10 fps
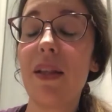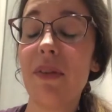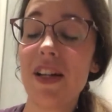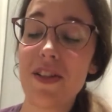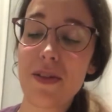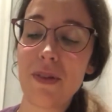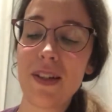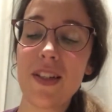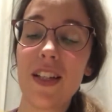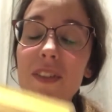the way, I just
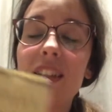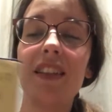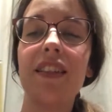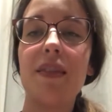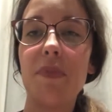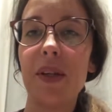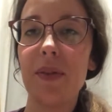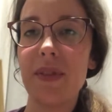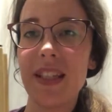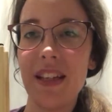wanted to tell you that this
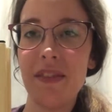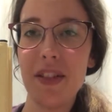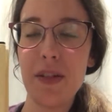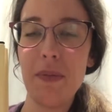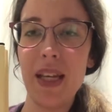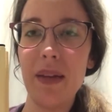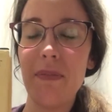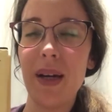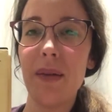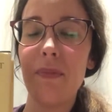book was given to me
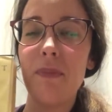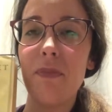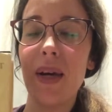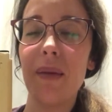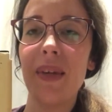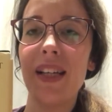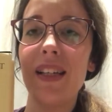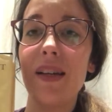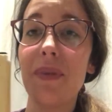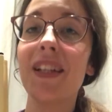by
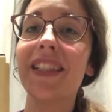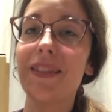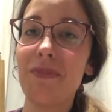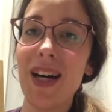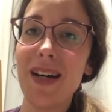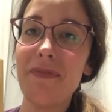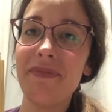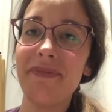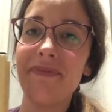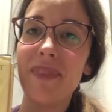my American
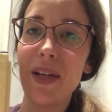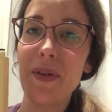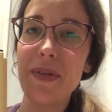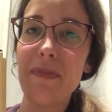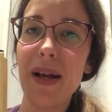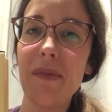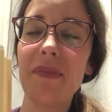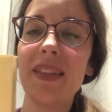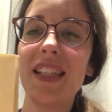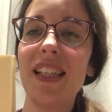mom, my host
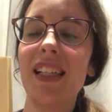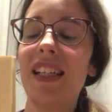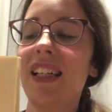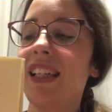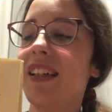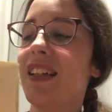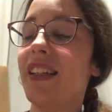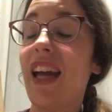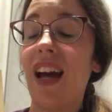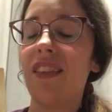mom,
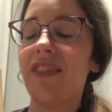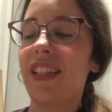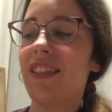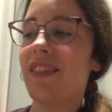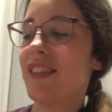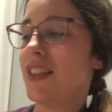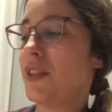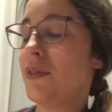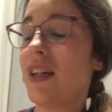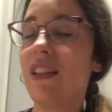Catherine,
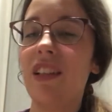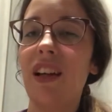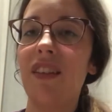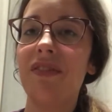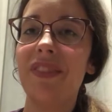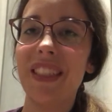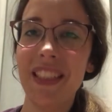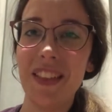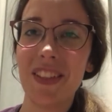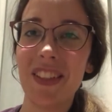who I love
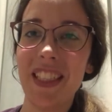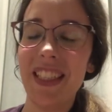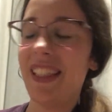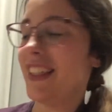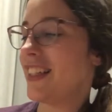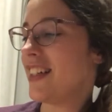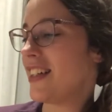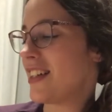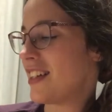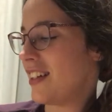dearly.
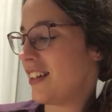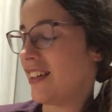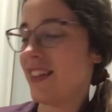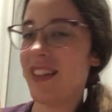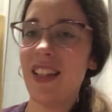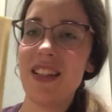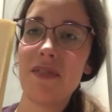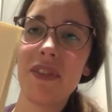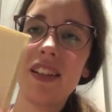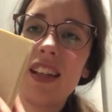And
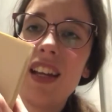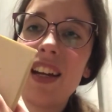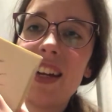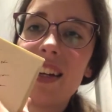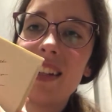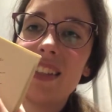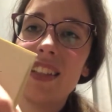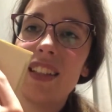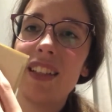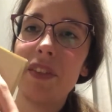it's written here,
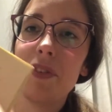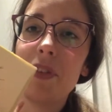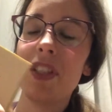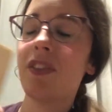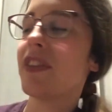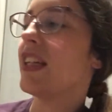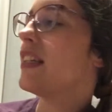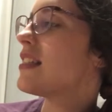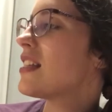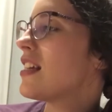I don't know if you can
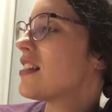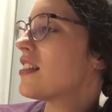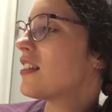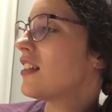read, it says,